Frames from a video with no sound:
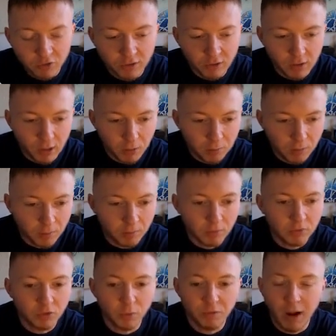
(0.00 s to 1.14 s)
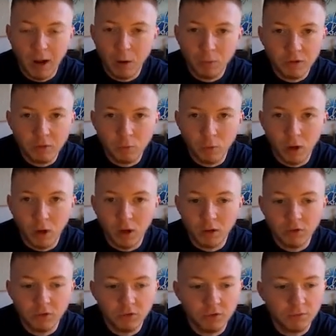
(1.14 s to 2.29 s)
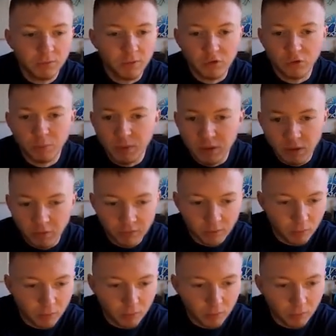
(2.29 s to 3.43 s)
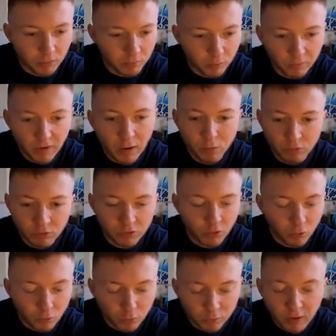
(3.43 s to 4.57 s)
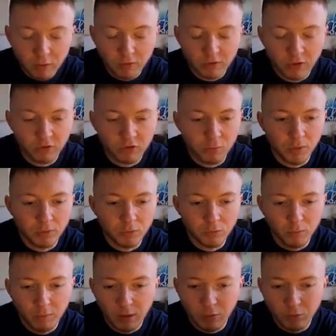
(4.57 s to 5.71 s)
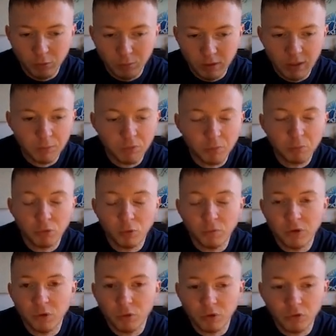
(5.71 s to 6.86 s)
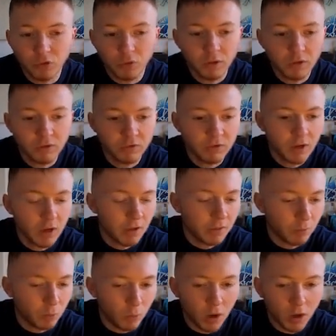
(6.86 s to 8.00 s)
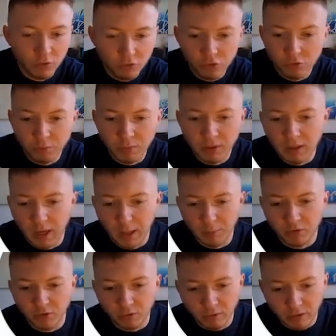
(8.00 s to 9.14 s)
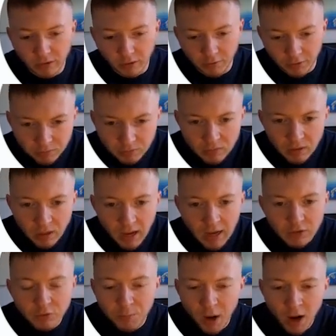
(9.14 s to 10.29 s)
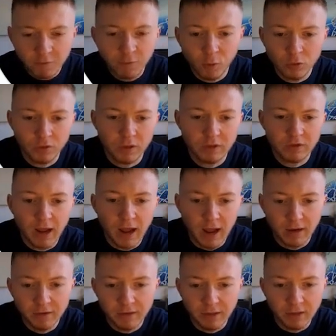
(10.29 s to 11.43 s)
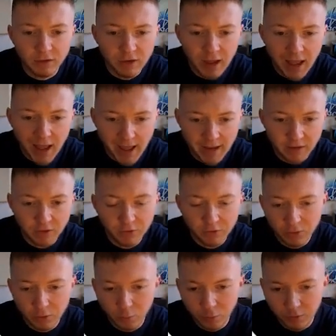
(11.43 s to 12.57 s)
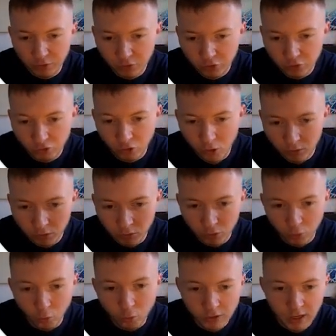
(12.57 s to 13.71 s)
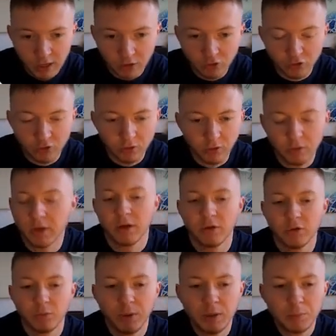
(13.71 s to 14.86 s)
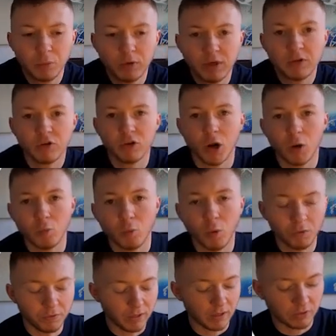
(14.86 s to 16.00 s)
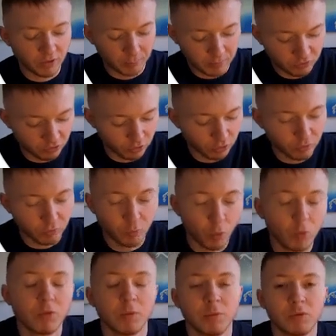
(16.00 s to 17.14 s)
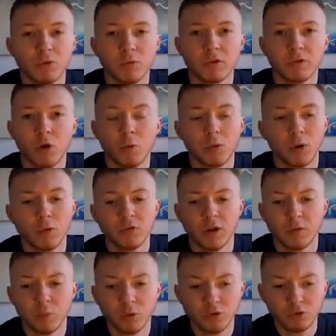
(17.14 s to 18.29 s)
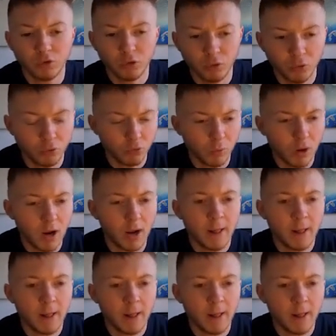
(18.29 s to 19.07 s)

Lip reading: help them. So without these words, they just mean nothing. Without the results, without the testimonials, without you being able to prove that you can do this, the words just mean absolutely nothing. And part 4 to this ad is end with a strong call to action. Okay, so people need to know what the next step is. You know, you've walked them through this whole process, what you do, who you are.